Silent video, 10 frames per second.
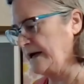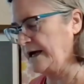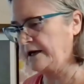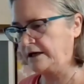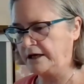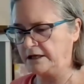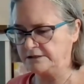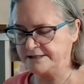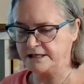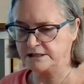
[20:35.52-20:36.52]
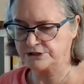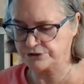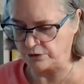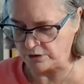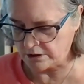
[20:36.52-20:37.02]
and I had an antique
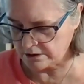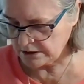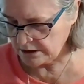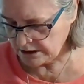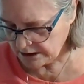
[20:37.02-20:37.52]
store.